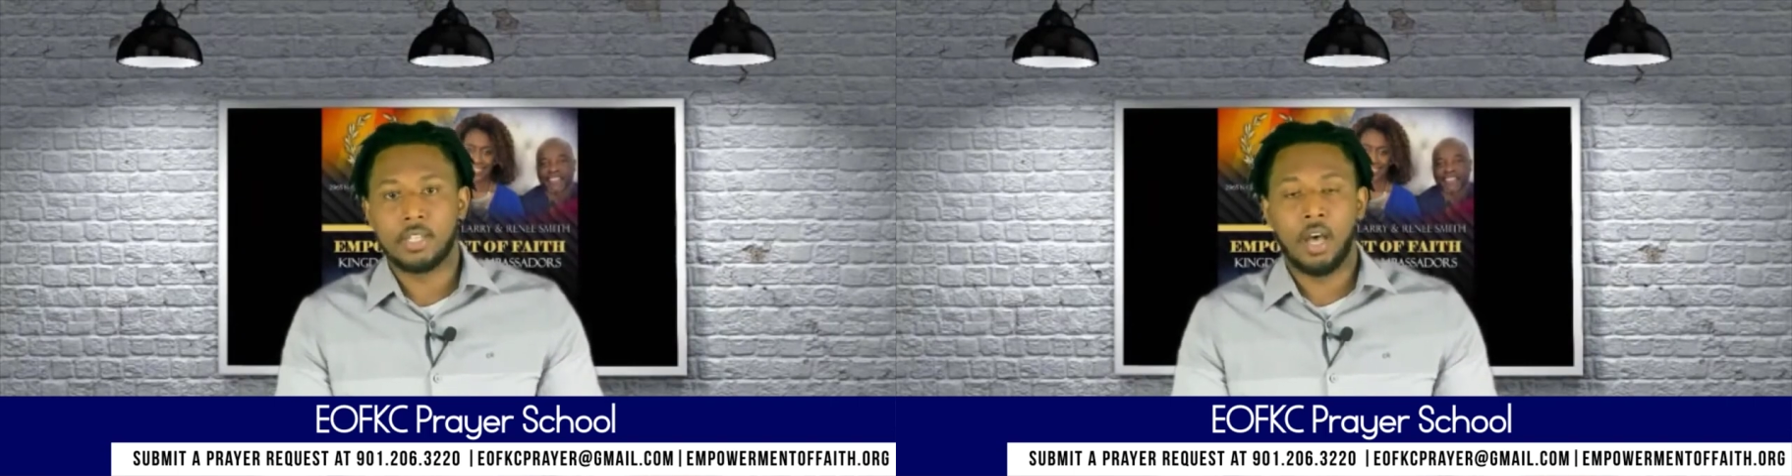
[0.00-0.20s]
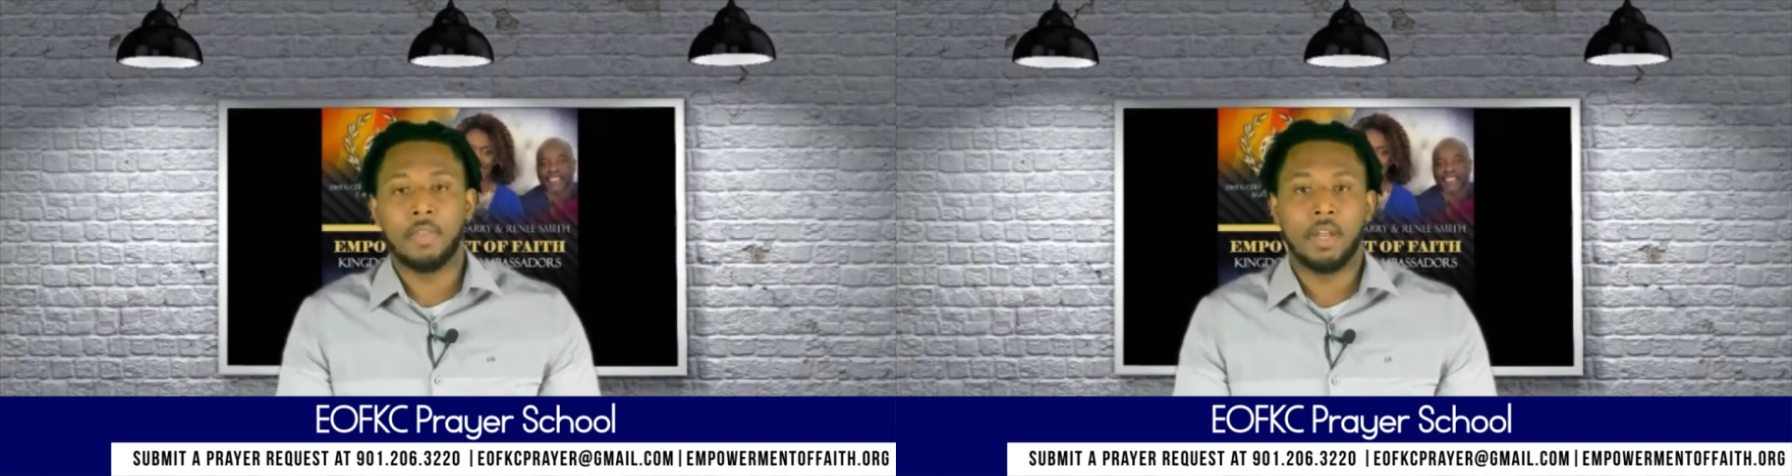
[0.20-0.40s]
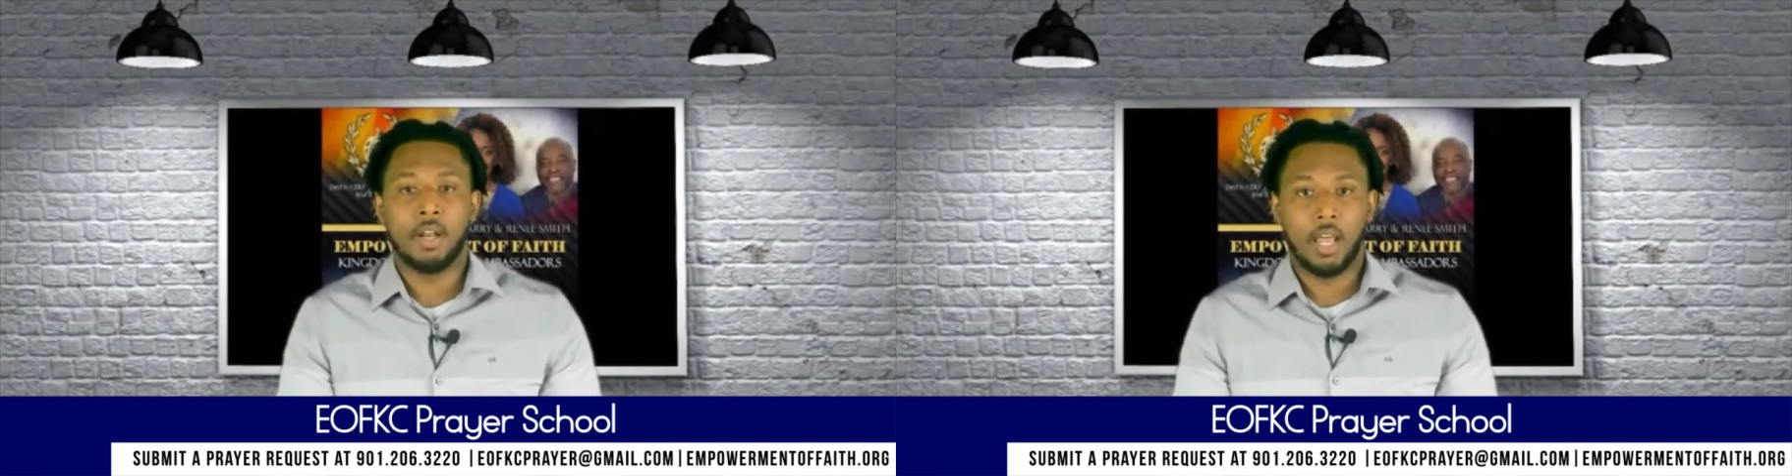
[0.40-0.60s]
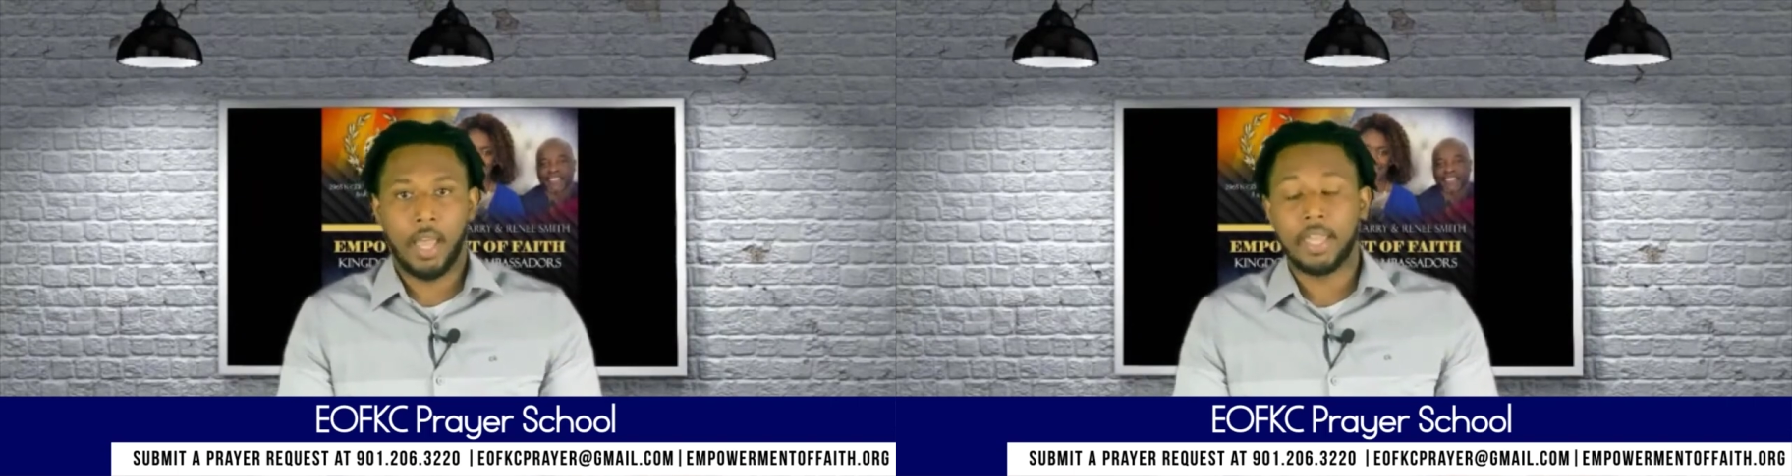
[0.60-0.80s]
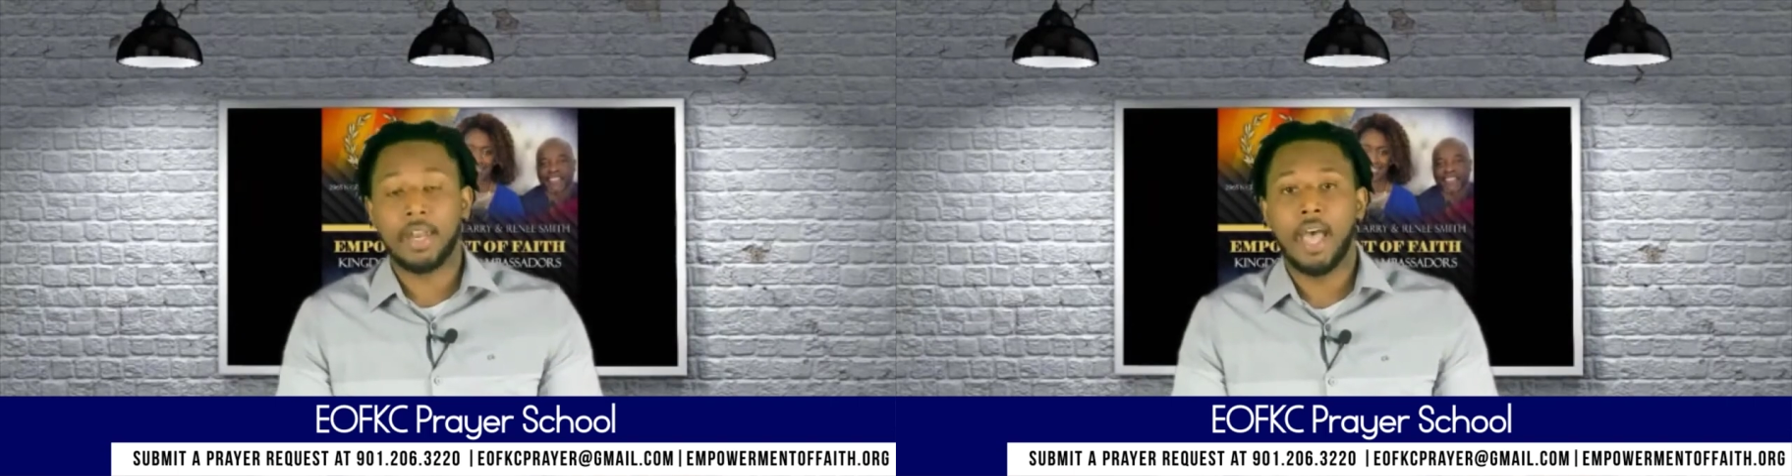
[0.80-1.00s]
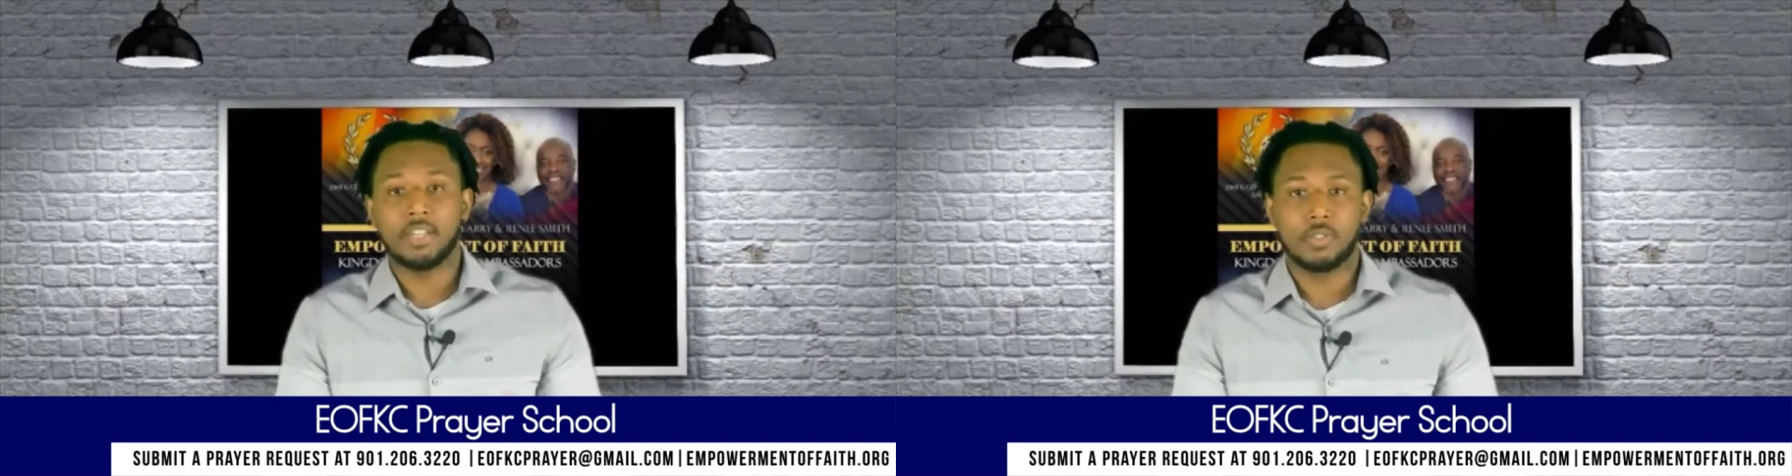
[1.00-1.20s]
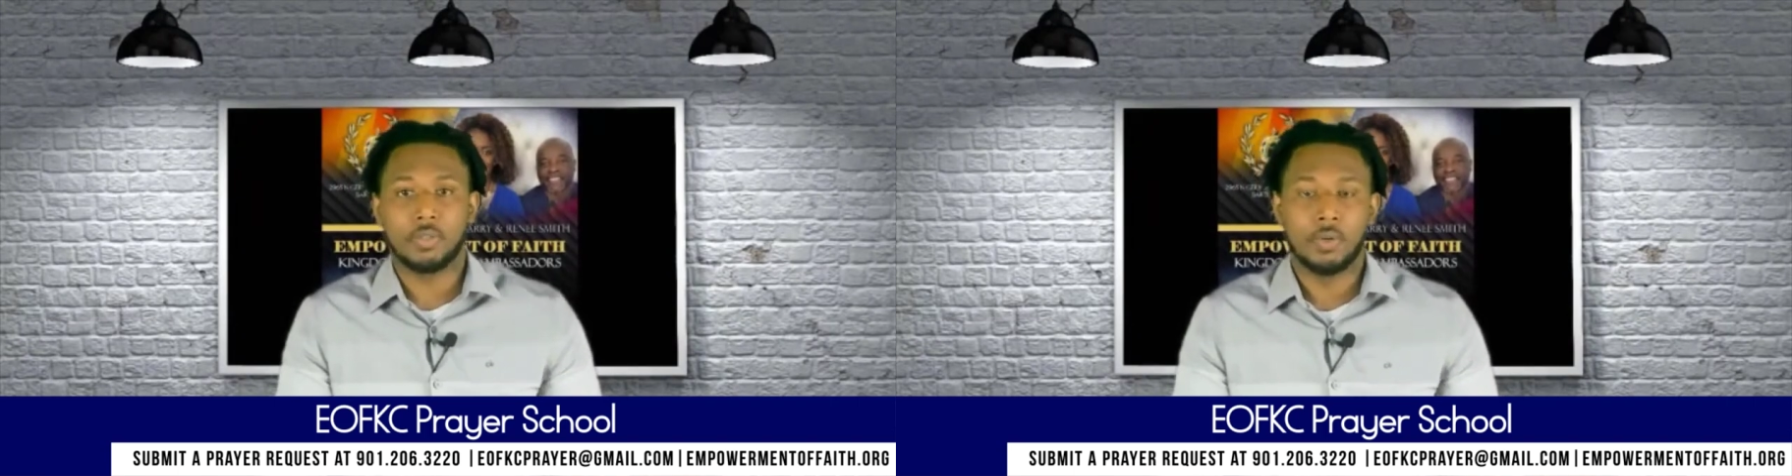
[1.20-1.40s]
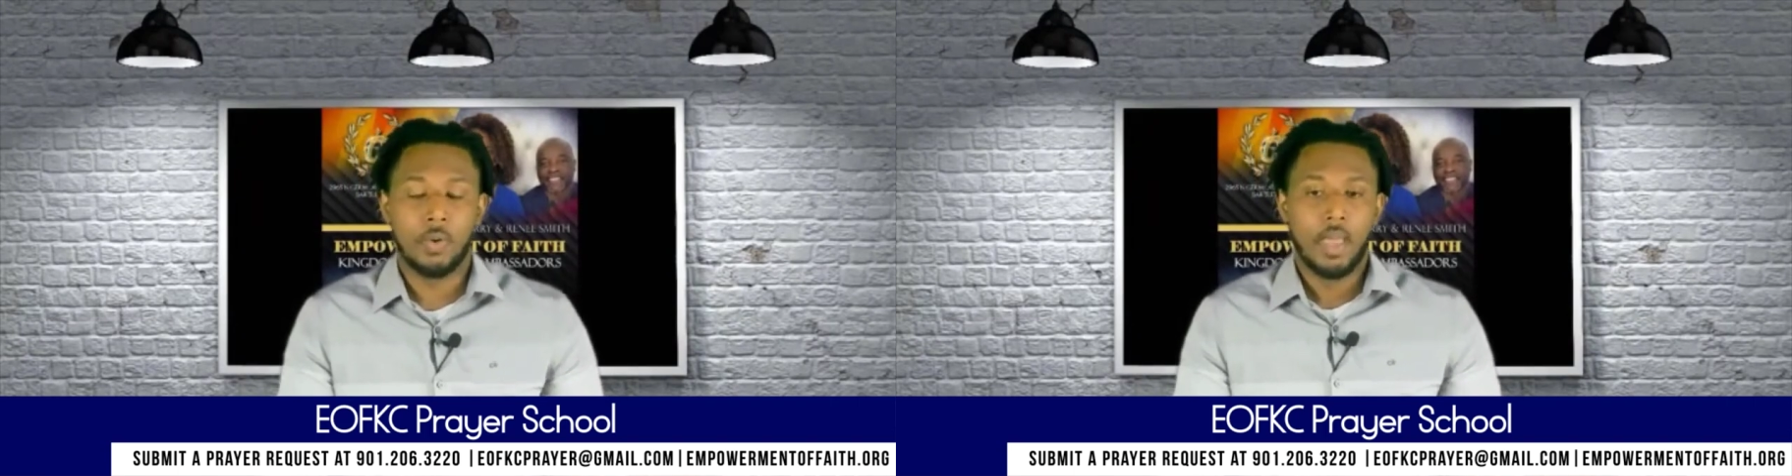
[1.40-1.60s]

and all that, like in high school.